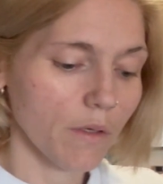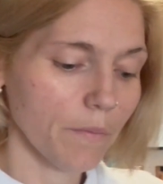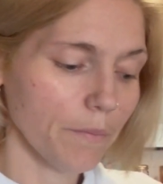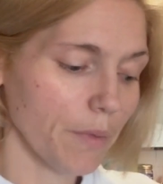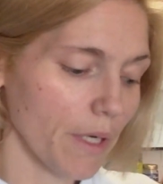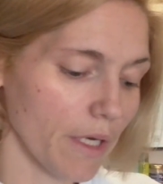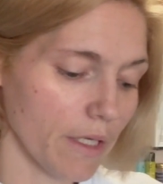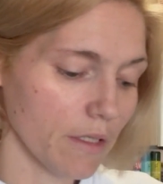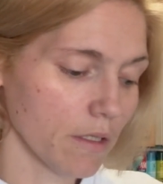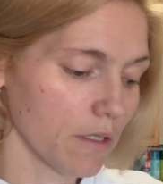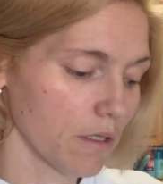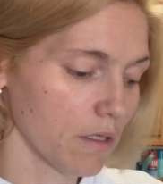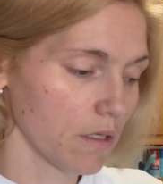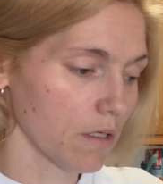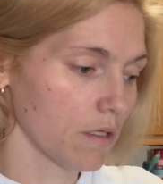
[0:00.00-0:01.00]
But
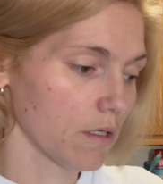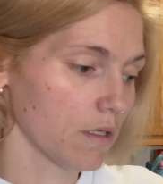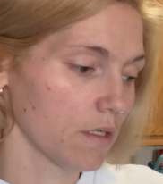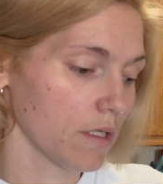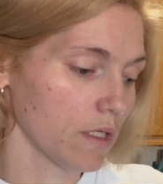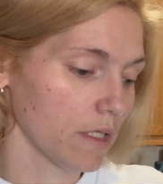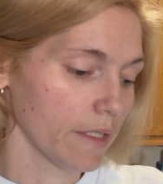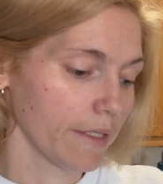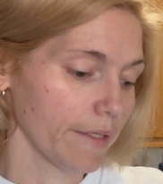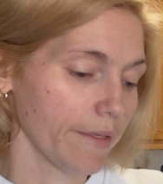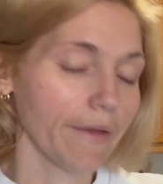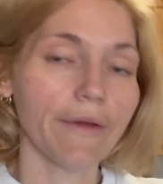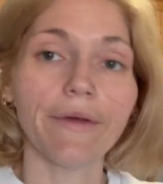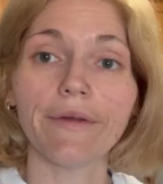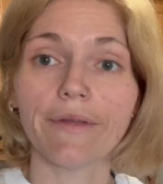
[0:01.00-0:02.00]

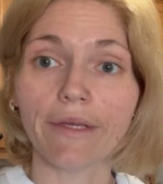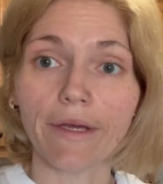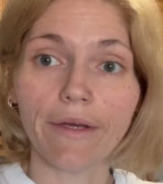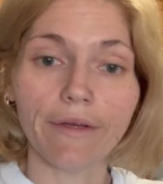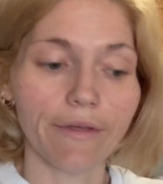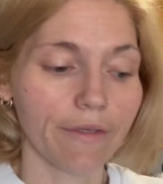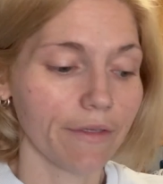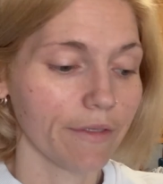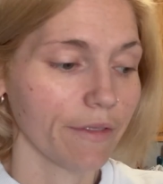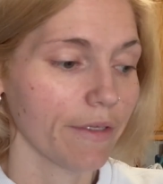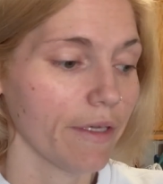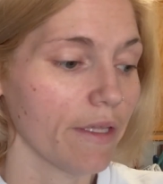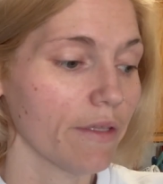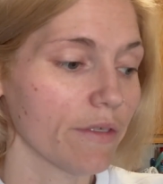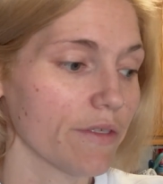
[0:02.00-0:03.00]
yeah,
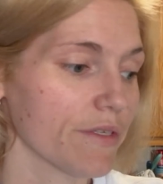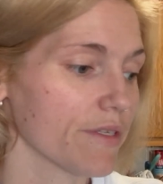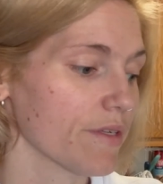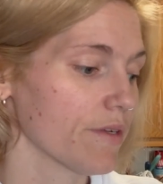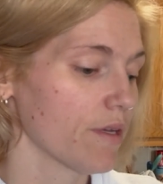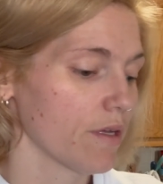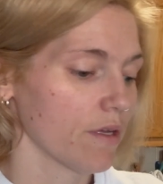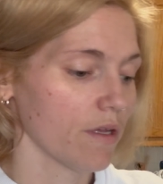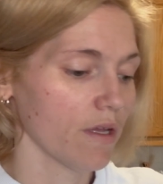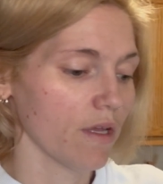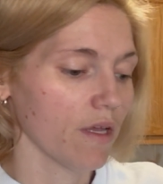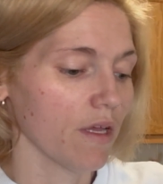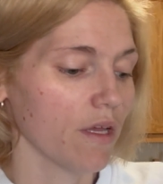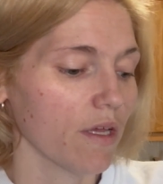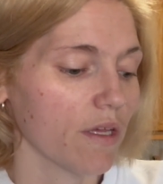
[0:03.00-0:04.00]
and
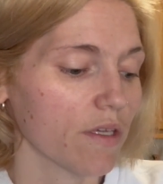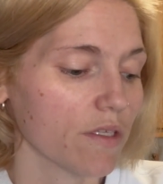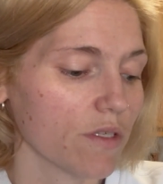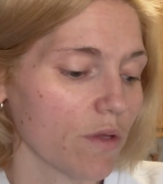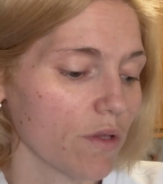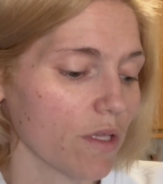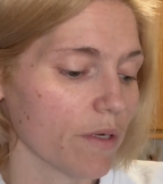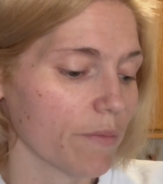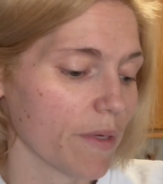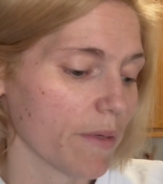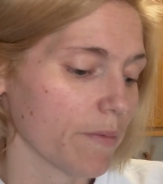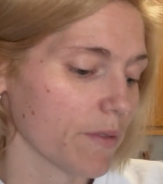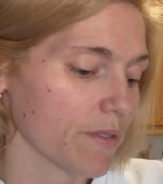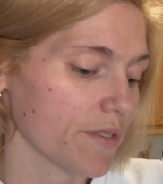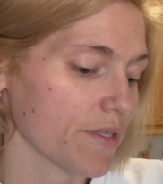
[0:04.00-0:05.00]
there's a whole lot of
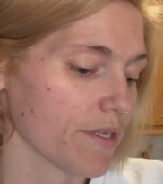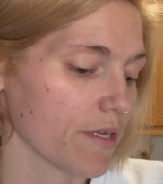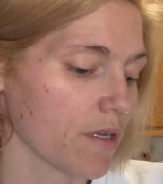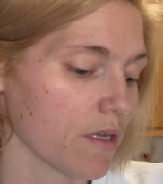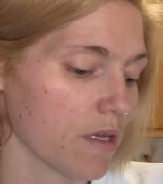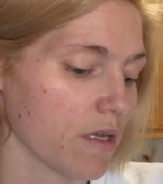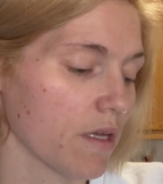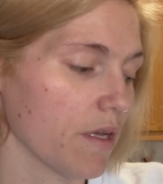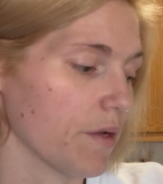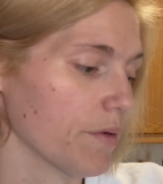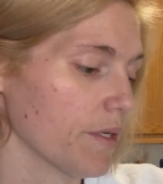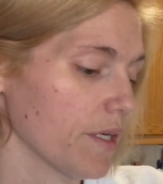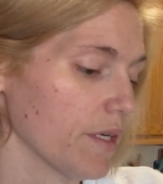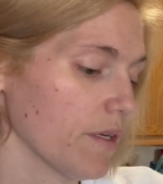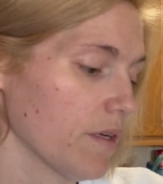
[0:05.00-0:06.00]
papers out
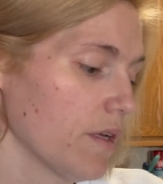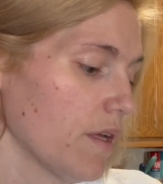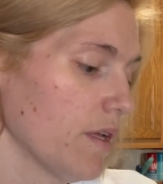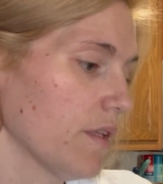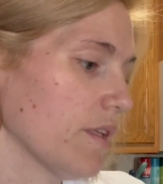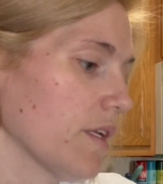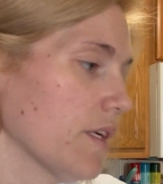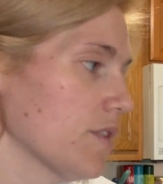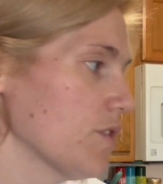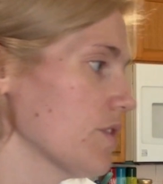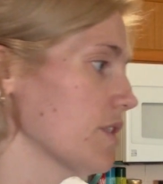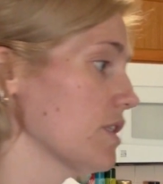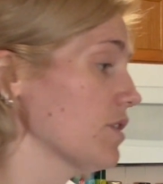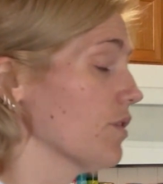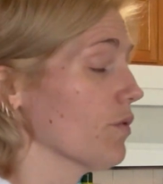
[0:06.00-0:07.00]
here that I just
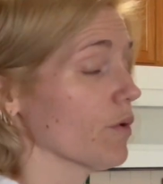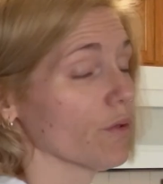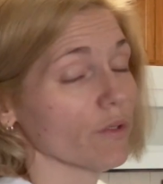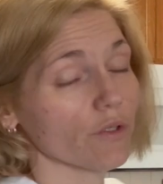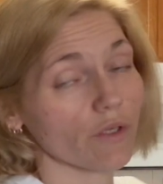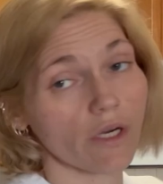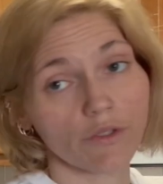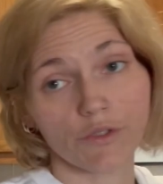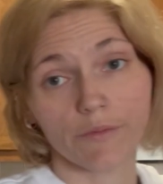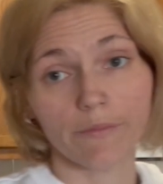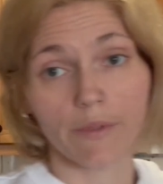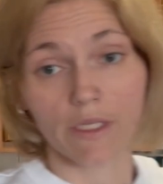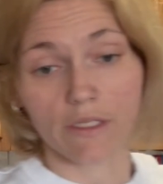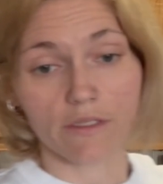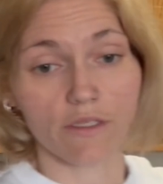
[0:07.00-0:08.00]
need to throw in the trash
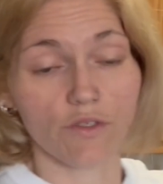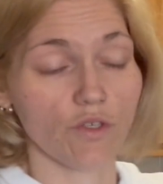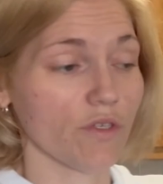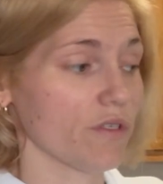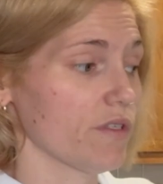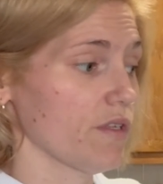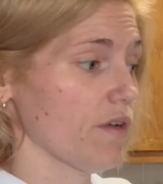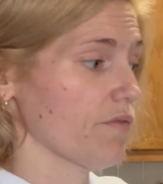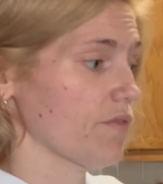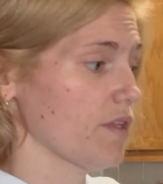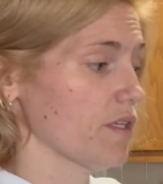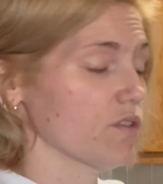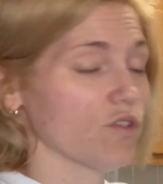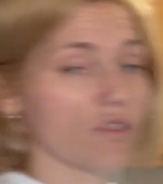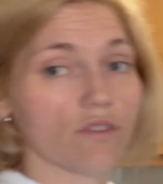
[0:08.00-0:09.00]
because it's just stuff
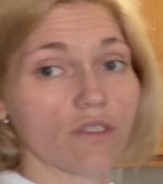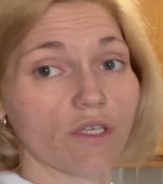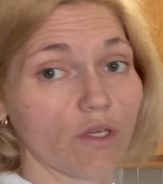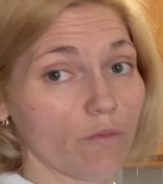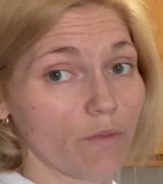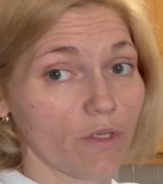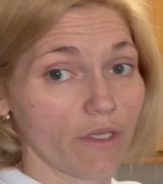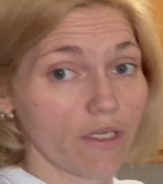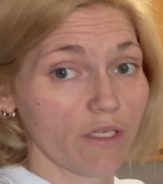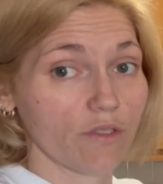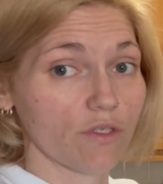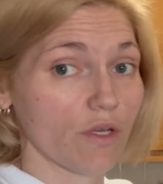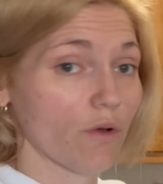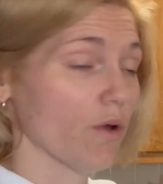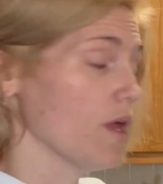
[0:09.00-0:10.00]
that's just accumulated.
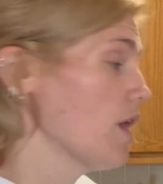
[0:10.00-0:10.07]
So